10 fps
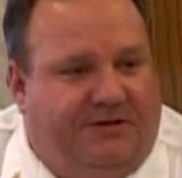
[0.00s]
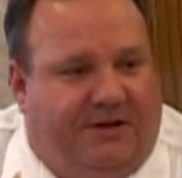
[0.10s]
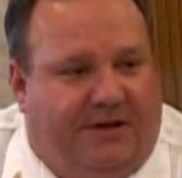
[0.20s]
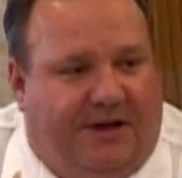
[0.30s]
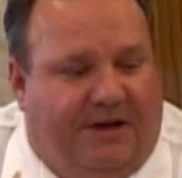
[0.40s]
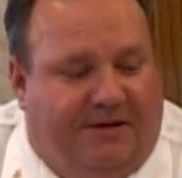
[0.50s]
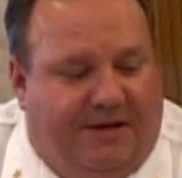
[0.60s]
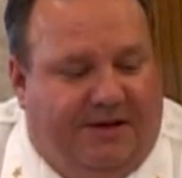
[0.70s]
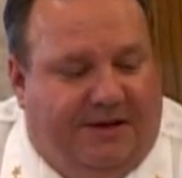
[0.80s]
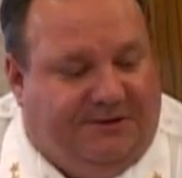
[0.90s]
a
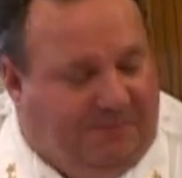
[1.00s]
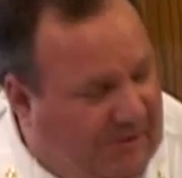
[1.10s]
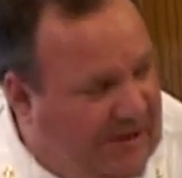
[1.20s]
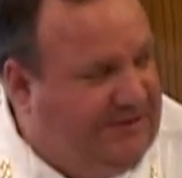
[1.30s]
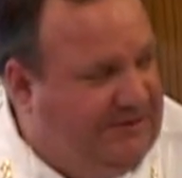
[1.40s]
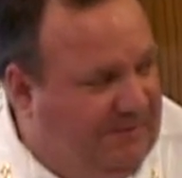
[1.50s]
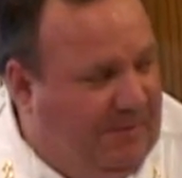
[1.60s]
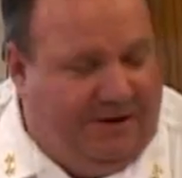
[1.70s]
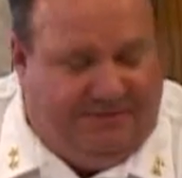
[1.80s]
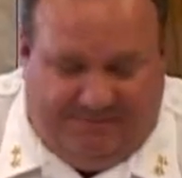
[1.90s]
plus,
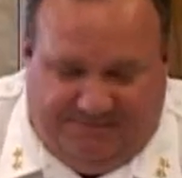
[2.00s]
but